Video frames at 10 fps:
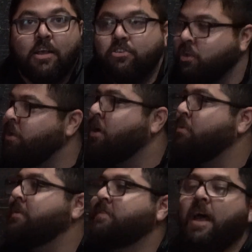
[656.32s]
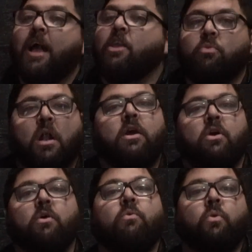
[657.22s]
So you know what, Zack? You want to
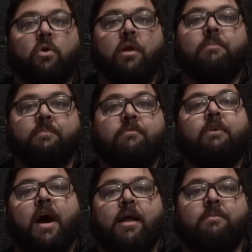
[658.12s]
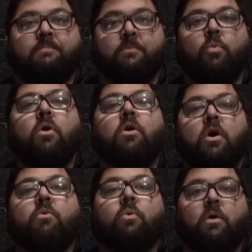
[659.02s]
go to war? Fine. We'll
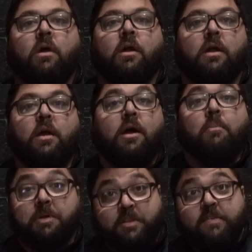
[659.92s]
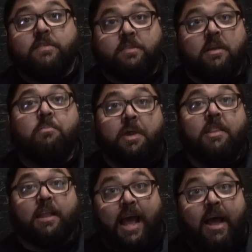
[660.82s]
go to war. But this is going to be
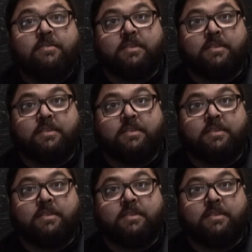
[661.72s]
the last